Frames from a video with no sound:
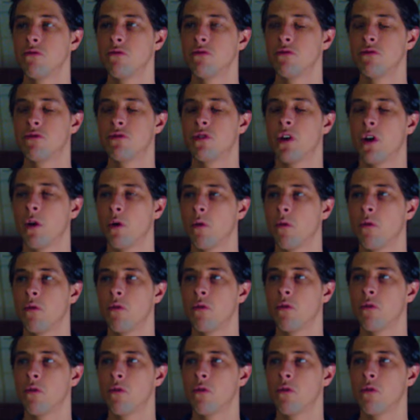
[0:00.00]
So
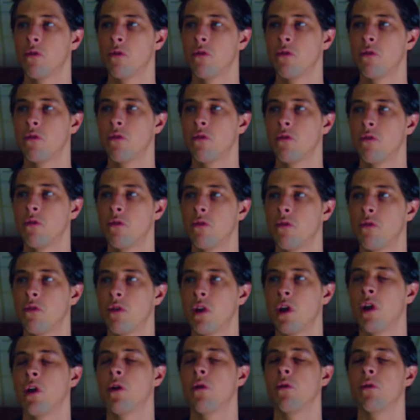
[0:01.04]

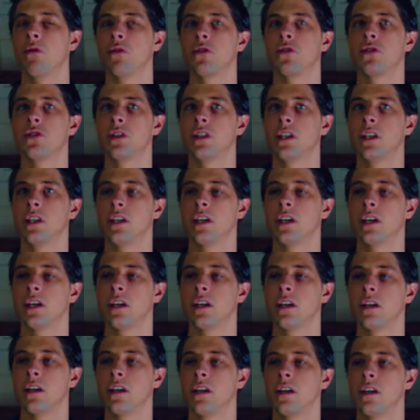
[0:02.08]
we'll see.
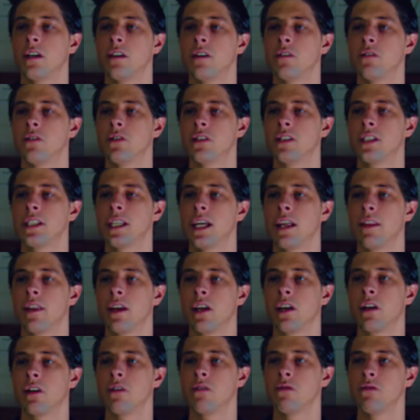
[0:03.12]
Uh, we'll see how
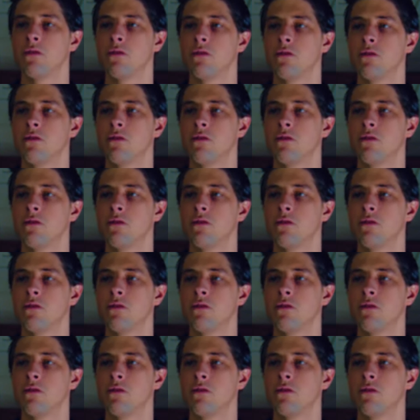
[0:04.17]
that goes.